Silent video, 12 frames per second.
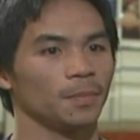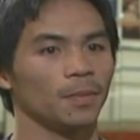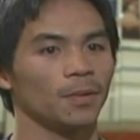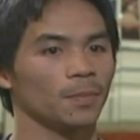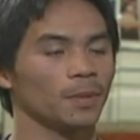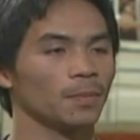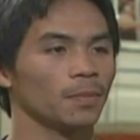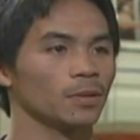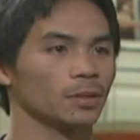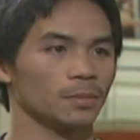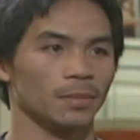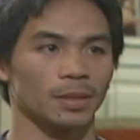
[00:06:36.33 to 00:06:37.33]
the poor
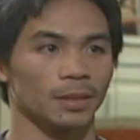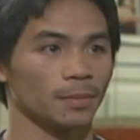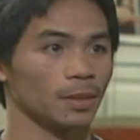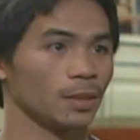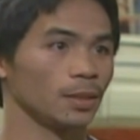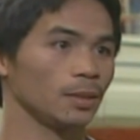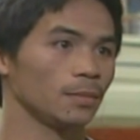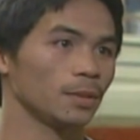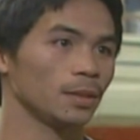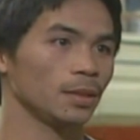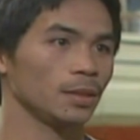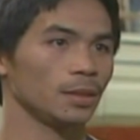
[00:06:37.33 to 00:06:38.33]
people in
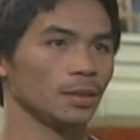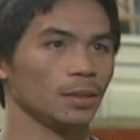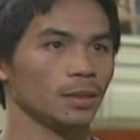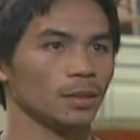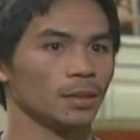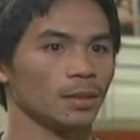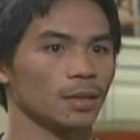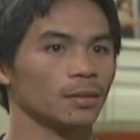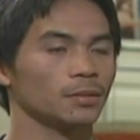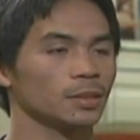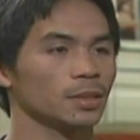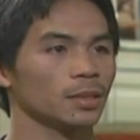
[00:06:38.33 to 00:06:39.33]
my
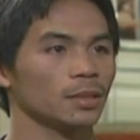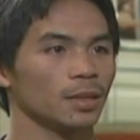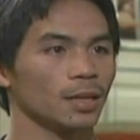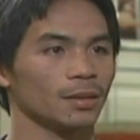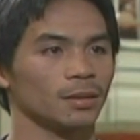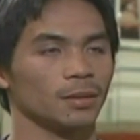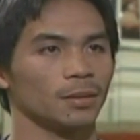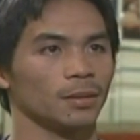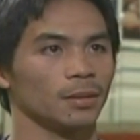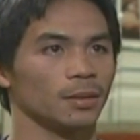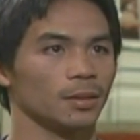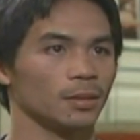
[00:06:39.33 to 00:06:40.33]
country, like
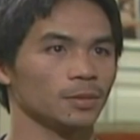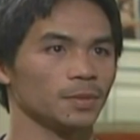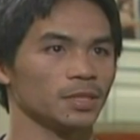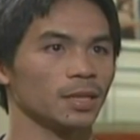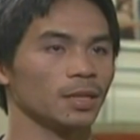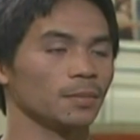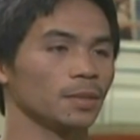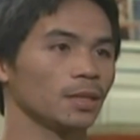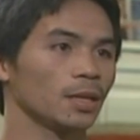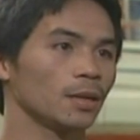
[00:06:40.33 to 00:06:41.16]
especially in